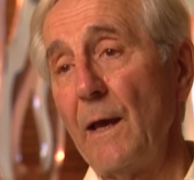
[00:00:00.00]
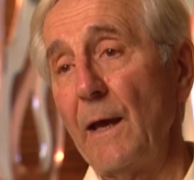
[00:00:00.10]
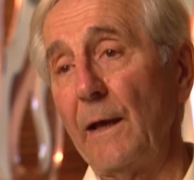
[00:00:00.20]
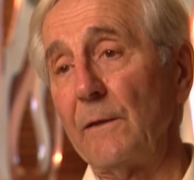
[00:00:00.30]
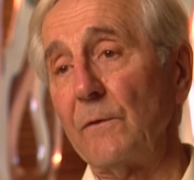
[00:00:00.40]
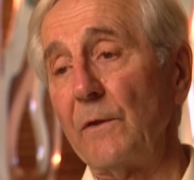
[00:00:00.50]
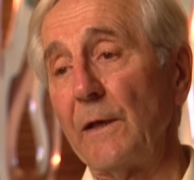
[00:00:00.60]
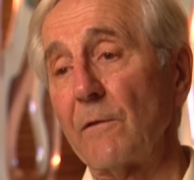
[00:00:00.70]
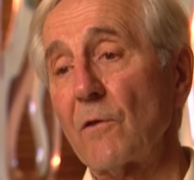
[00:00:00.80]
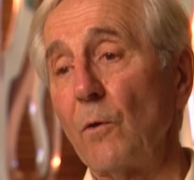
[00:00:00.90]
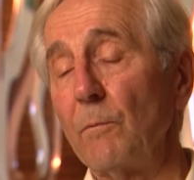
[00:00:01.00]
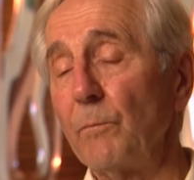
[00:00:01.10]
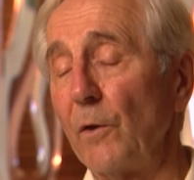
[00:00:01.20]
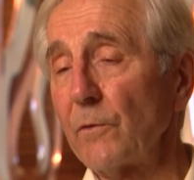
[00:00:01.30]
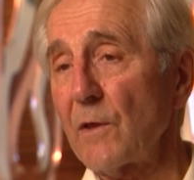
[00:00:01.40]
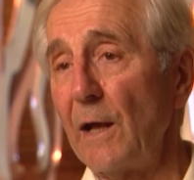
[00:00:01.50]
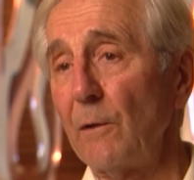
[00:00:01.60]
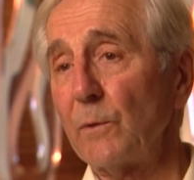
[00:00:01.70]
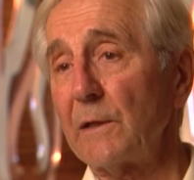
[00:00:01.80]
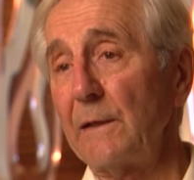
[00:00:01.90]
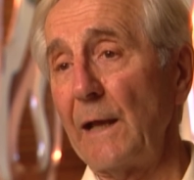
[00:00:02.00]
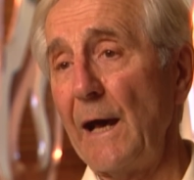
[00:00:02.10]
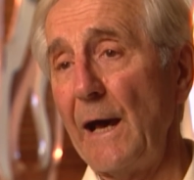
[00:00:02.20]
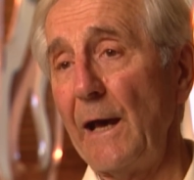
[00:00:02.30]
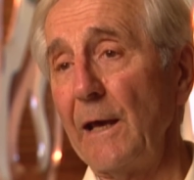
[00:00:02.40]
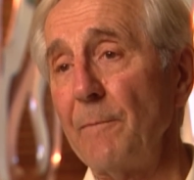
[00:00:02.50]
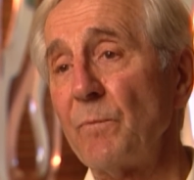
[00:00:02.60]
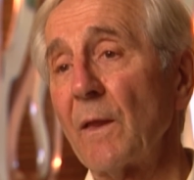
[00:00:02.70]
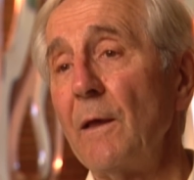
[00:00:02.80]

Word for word: And so both Elwood and I